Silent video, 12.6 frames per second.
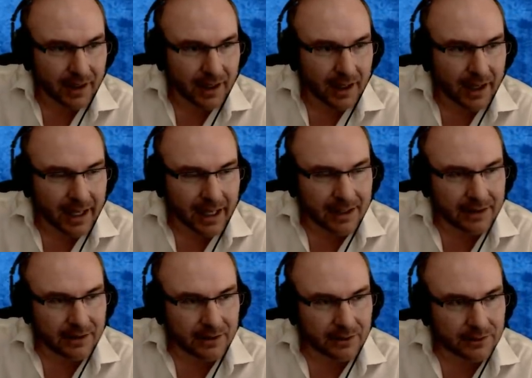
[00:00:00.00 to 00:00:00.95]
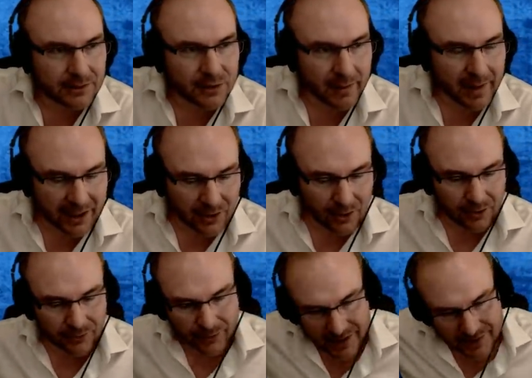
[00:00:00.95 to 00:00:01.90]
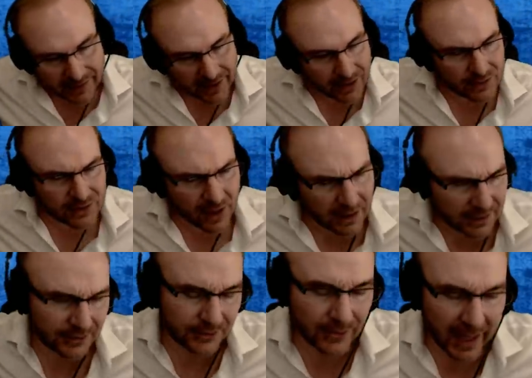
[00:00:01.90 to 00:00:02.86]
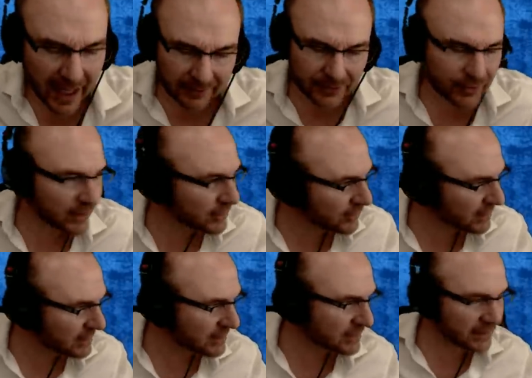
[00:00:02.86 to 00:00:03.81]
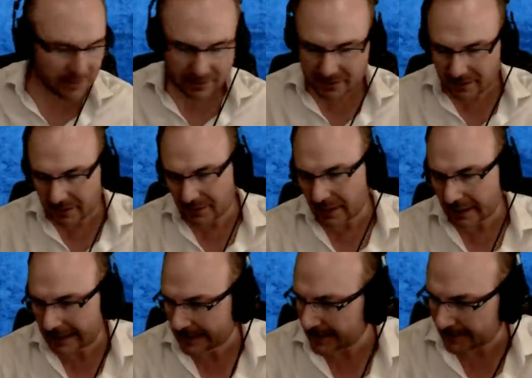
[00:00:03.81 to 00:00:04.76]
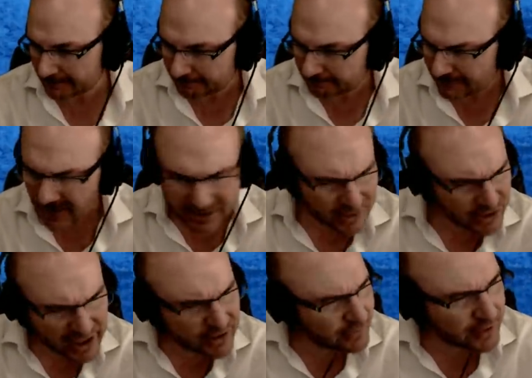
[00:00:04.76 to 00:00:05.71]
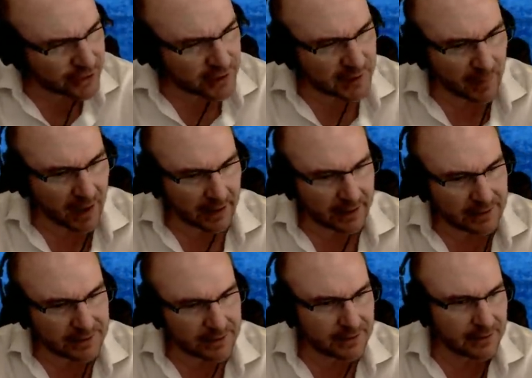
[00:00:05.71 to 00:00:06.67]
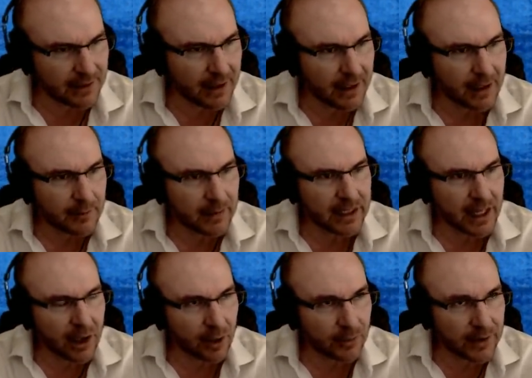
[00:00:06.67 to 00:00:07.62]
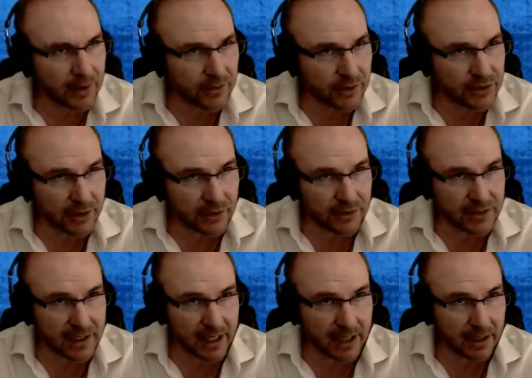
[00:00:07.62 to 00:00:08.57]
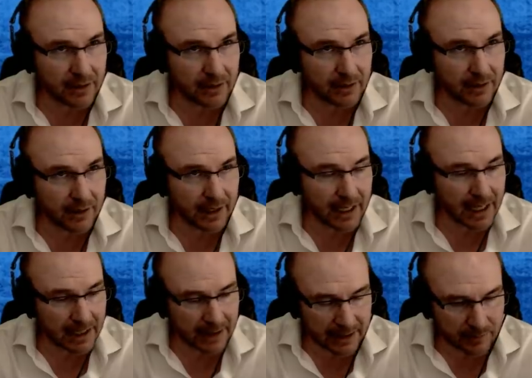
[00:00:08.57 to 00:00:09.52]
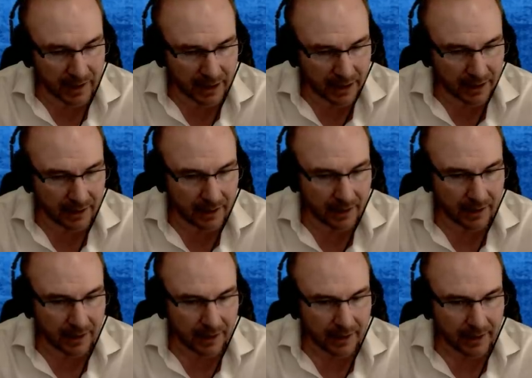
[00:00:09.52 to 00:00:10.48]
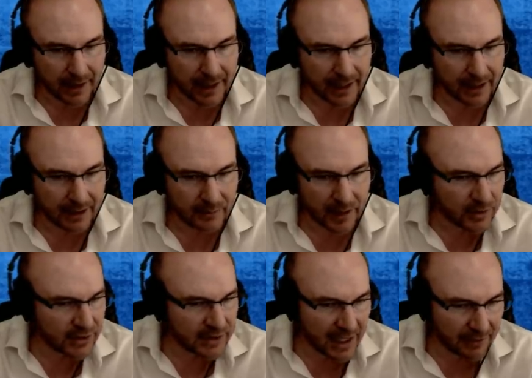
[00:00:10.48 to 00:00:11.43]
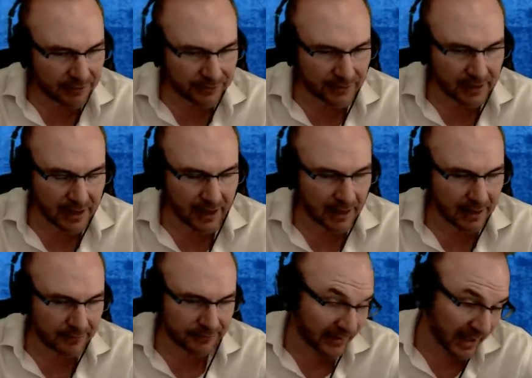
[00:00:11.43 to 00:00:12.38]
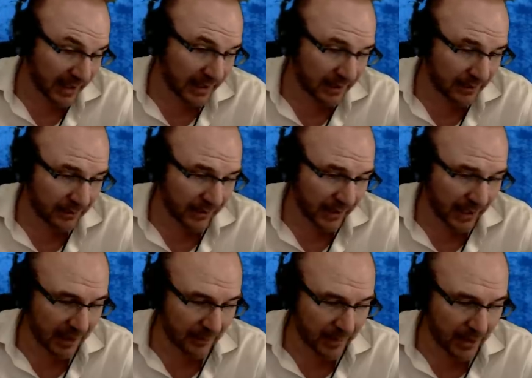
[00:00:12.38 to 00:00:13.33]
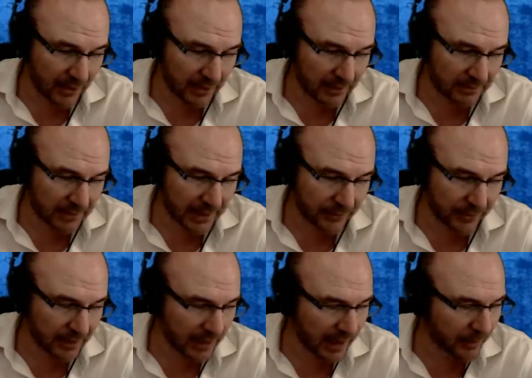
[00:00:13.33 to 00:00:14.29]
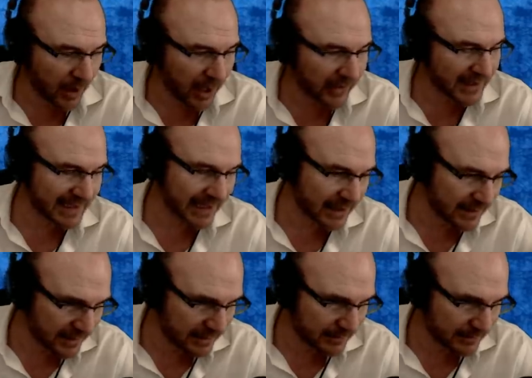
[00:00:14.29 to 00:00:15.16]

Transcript: And so my goal for this video is not to have Christians, um, not to change Christians' minds, but to help the Christian understand a guy like me and maybe just have, fu have fun thinking about different hypotheses.